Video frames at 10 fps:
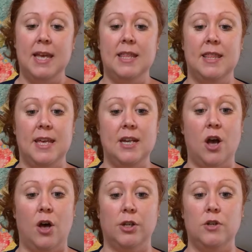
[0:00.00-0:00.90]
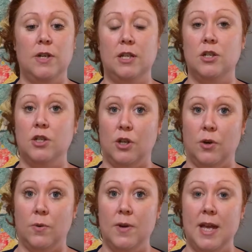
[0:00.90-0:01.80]
Then all you need to
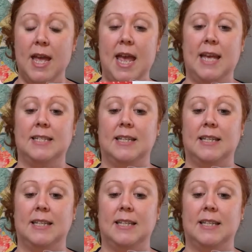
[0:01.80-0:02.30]
do is